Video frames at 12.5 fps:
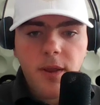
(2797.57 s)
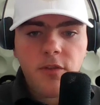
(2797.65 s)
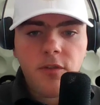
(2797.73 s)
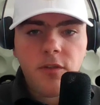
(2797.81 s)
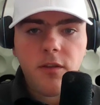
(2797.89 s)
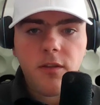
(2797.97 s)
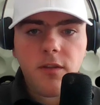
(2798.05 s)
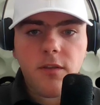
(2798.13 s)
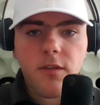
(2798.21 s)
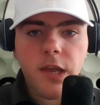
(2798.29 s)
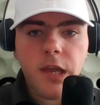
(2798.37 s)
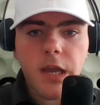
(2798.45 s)
interested to
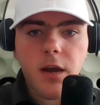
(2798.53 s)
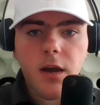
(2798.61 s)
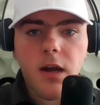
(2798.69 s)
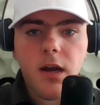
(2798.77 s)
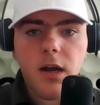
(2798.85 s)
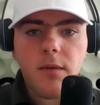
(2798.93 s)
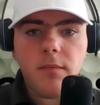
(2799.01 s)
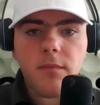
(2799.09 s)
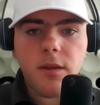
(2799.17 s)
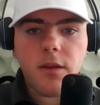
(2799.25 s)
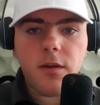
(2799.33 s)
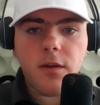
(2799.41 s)
see,
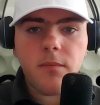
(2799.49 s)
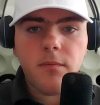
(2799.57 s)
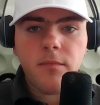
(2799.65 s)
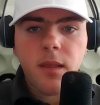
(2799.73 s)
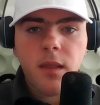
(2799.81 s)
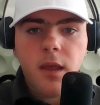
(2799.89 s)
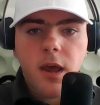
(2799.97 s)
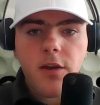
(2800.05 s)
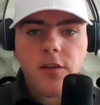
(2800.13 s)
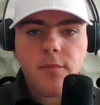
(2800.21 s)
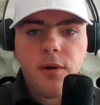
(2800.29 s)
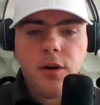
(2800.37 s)
how
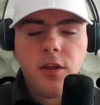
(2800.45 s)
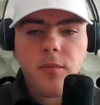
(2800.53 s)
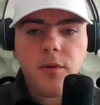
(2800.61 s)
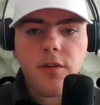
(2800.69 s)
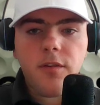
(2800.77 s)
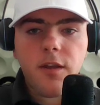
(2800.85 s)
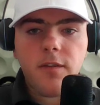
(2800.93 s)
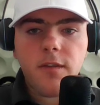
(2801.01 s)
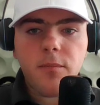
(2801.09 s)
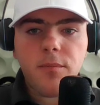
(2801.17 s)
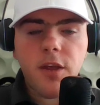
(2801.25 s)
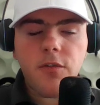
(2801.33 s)
does Paula Martin
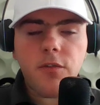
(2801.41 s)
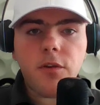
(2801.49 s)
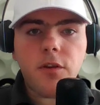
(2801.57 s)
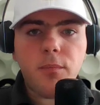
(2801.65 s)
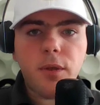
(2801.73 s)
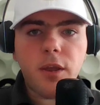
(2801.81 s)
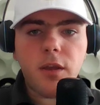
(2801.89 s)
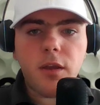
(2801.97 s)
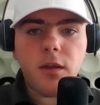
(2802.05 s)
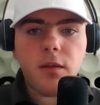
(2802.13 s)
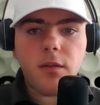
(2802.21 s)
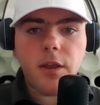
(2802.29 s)
Sampedro, being
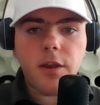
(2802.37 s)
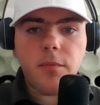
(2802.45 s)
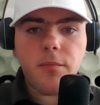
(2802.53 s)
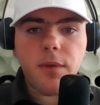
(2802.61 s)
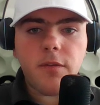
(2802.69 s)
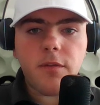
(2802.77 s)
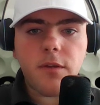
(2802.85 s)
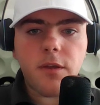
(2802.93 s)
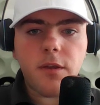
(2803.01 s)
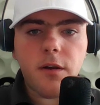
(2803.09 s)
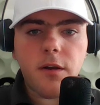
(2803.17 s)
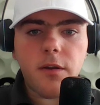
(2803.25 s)
a leader
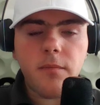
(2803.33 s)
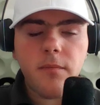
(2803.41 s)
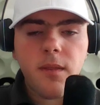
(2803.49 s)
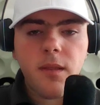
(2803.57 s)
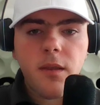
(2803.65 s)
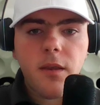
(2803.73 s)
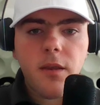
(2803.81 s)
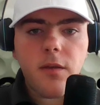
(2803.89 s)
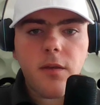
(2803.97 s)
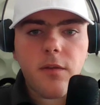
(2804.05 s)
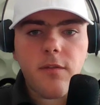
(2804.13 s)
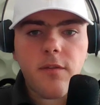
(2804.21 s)
basically on,
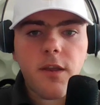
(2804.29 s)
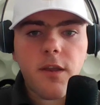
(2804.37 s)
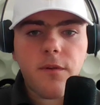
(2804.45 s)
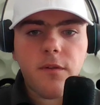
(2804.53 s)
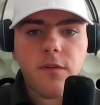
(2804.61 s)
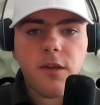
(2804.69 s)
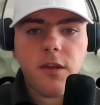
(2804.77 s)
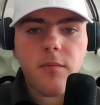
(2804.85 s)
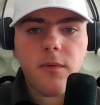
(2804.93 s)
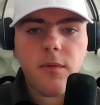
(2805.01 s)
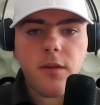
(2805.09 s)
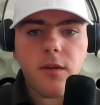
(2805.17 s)
the Stanford
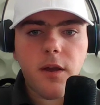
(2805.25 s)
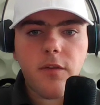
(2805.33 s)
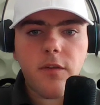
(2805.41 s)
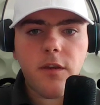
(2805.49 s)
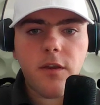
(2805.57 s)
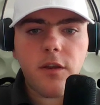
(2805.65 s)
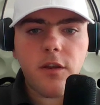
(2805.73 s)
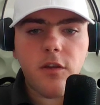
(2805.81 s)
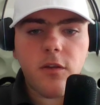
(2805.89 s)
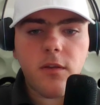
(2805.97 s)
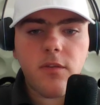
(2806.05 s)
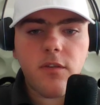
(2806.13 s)
team, how's she going to
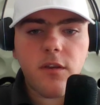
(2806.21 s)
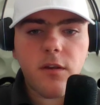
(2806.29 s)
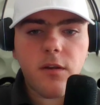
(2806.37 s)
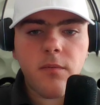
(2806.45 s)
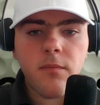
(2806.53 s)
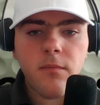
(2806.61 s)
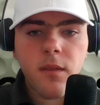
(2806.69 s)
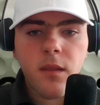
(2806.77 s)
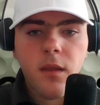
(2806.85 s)
do this year?